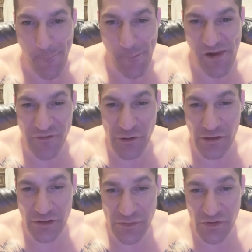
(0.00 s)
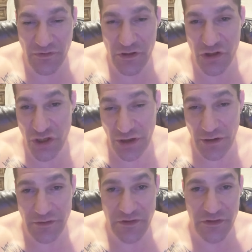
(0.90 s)
If you like this movie, share
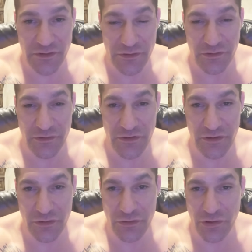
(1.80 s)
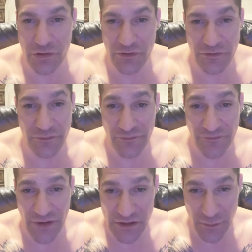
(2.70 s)
it to your
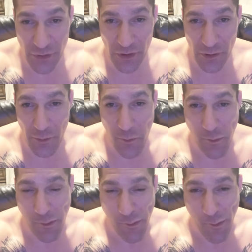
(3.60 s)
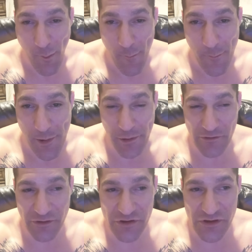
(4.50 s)
Facebook. I
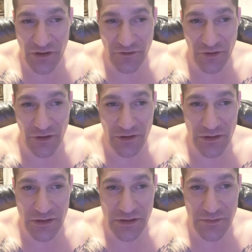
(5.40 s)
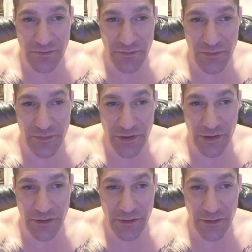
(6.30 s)
love to see how far these
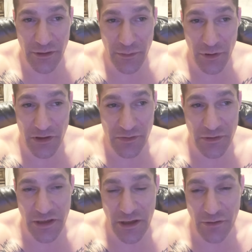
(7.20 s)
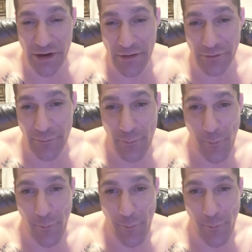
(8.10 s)
it, it could possibly get around.